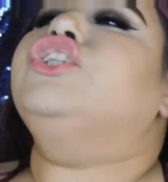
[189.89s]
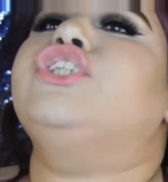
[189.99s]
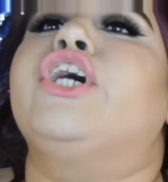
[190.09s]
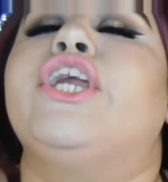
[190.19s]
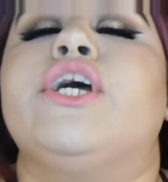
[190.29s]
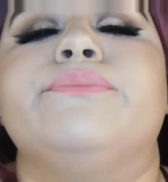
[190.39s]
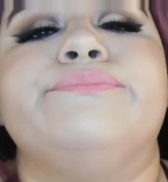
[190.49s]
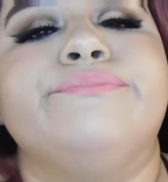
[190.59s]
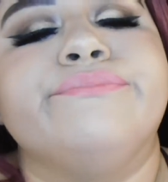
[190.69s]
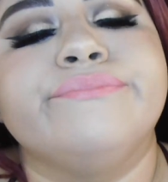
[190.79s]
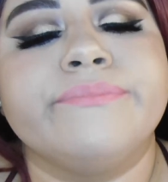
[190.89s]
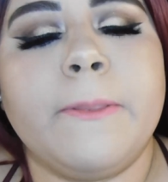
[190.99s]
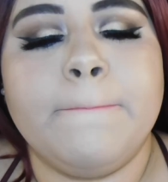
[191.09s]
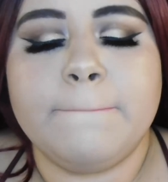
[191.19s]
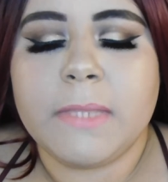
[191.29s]
So, you know.
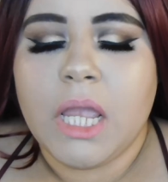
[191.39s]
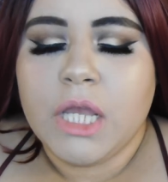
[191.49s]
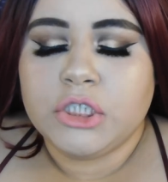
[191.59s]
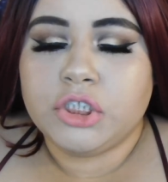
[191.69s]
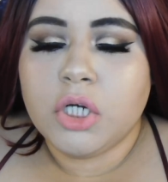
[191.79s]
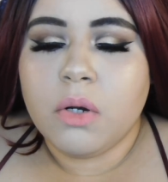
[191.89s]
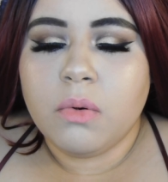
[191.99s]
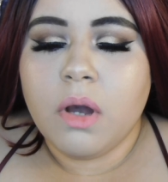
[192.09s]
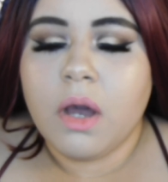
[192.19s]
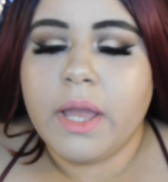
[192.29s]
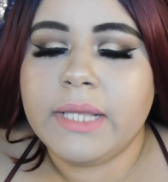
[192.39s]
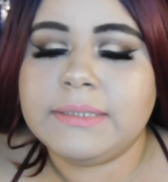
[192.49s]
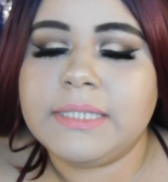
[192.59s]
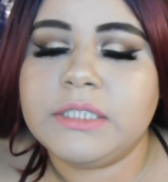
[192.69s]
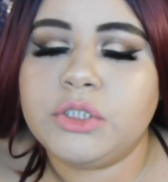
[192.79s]
So, it
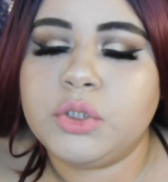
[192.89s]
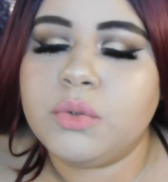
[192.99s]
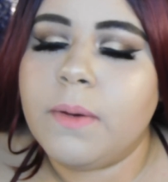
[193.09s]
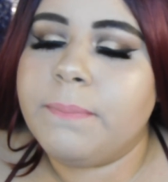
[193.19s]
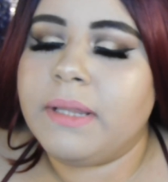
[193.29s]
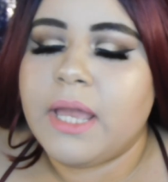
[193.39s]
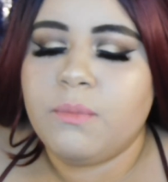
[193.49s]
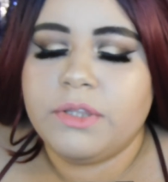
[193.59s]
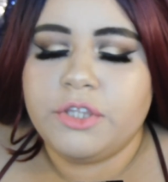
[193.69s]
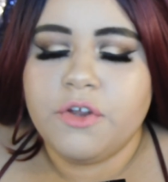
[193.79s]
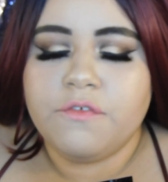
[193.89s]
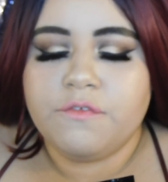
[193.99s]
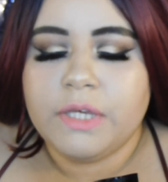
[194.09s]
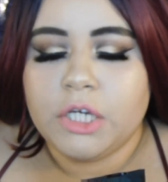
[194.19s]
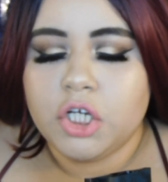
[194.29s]
says to apply with your
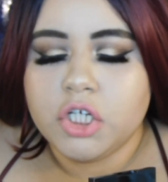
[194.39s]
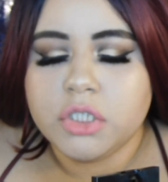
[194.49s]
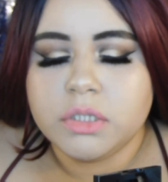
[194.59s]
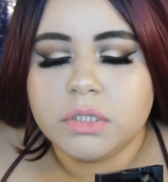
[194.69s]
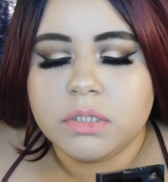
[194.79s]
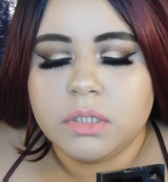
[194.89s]
fingers.